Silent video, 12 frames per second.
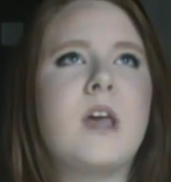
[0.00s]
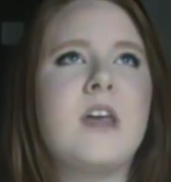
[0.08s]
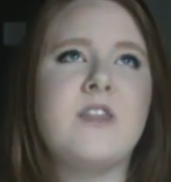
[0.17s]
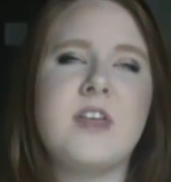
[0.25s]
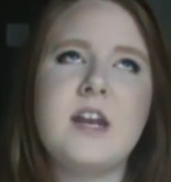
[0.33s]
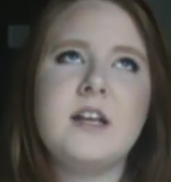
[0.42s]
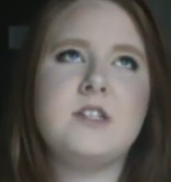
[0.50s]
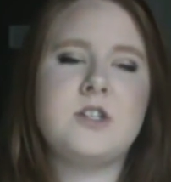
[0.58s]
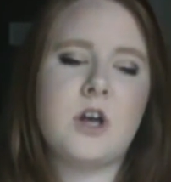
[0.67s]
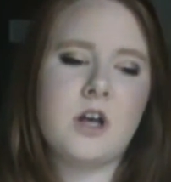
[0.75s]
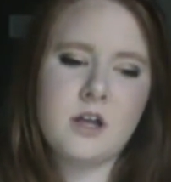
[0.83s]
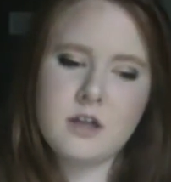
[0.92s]
Then I
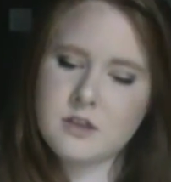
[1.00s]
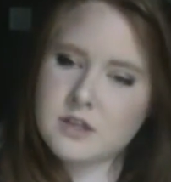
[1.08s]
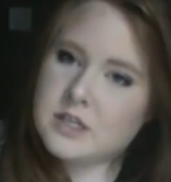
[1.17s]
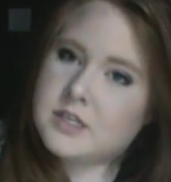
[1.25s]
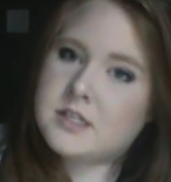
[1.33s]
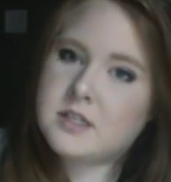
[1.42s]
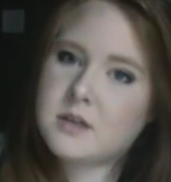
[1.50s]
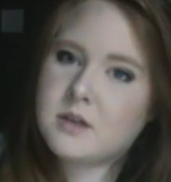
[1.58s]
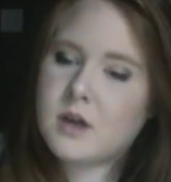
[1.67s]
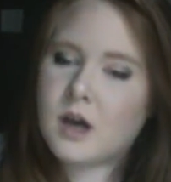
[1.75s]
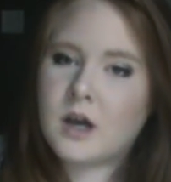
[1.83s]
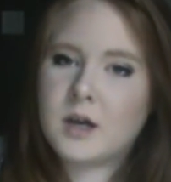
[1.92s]
saw these
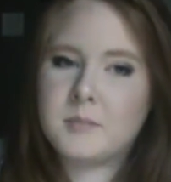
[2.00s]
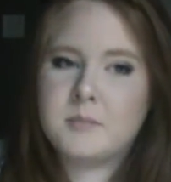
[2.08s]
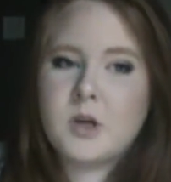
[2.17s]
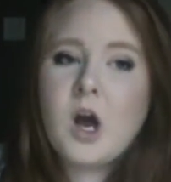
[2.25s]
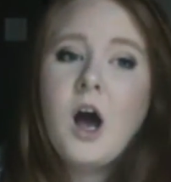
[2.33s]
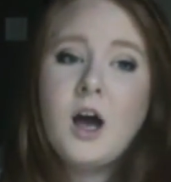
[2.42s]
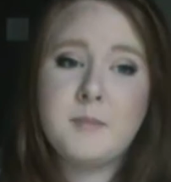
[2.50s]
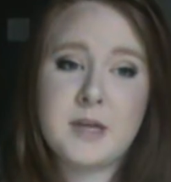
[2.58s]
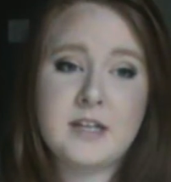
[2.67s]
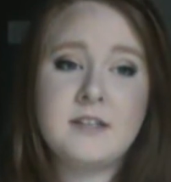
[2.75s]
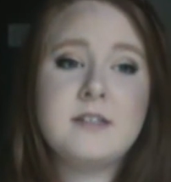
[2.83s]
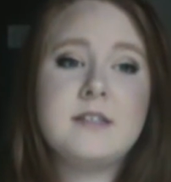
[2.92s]

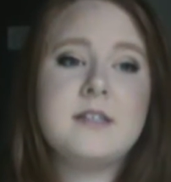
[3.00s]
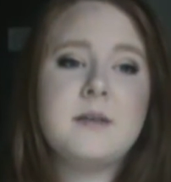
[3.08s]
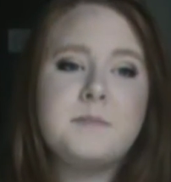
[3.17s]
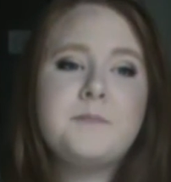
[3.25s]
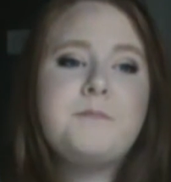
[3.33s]
comments